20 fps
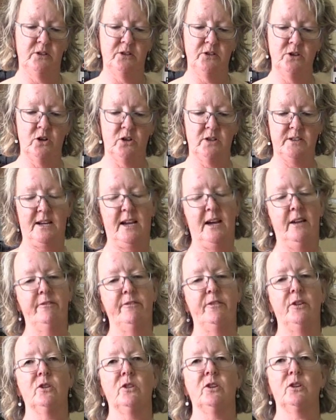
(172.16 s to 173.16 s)
not have
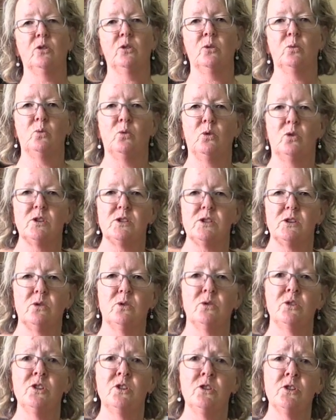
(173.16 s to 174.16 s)
very good water
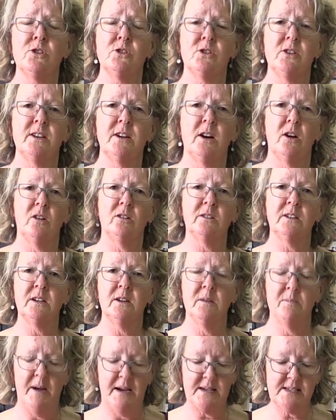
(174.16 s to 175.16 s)
or nutrient holding
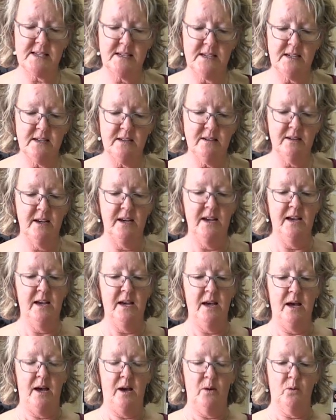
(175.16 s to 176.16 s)
capacity
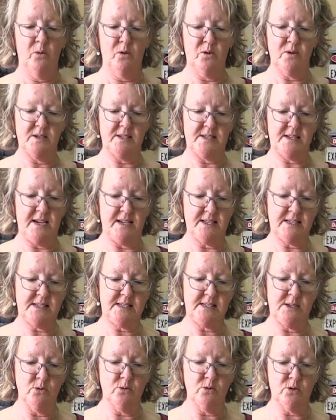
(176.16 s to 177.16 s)
whereas a
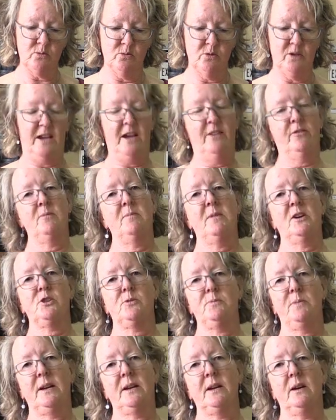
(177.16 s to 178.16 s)
silt will have a
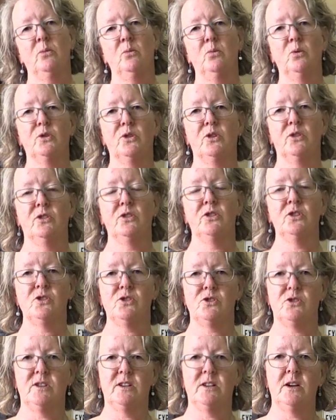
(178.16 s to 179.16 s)
much better water and
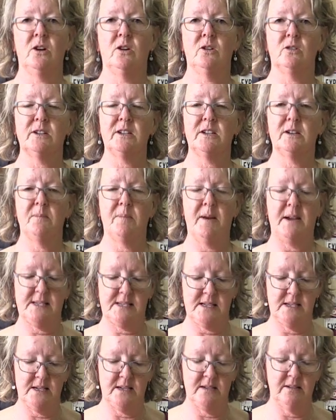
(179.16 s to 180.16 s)
nutrient holding
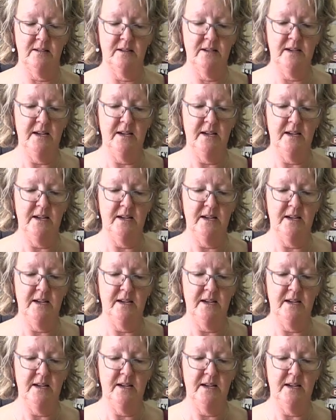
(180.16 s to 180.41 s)
capacity.